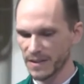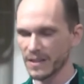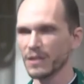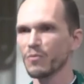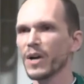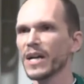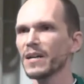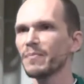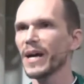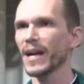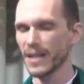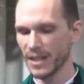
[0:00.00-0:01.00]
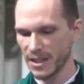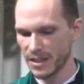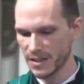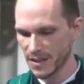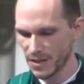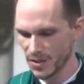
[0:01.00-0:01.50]
City way back in
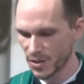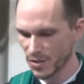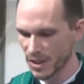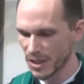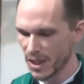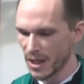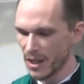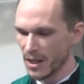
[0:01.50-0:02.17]
its history